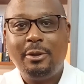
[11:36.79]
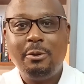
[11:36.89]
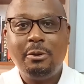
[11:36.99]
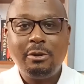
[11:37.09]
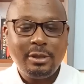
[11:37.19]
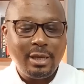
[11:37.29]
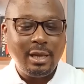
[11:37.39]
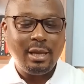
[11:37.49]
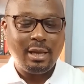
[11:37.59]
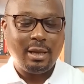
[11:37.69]
Do not
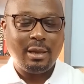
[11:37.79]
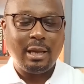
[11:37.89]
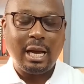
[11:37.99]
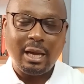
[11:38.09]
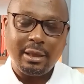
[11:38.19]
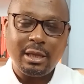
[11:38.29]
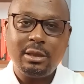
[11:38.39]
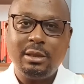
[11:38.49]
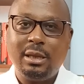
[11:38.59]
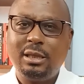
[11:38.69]
say
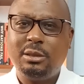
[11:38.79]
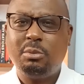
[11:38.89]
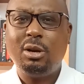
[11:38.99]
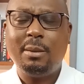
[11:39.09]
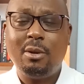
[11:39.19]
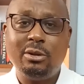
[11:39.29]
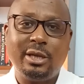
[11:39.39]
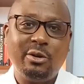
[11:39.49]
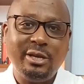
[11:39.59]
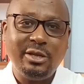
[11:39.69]
that small
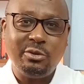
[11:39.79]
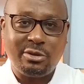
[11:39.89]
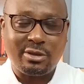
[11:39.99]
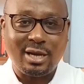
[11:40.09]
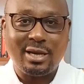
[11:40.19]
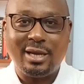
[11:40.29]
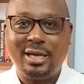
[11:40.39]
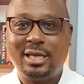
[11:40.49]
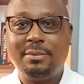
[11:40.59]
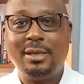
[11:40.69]
amount, I don't need to track
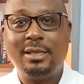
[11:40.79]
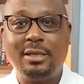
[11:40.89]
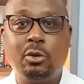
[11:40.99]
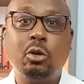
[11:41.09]
that expenses.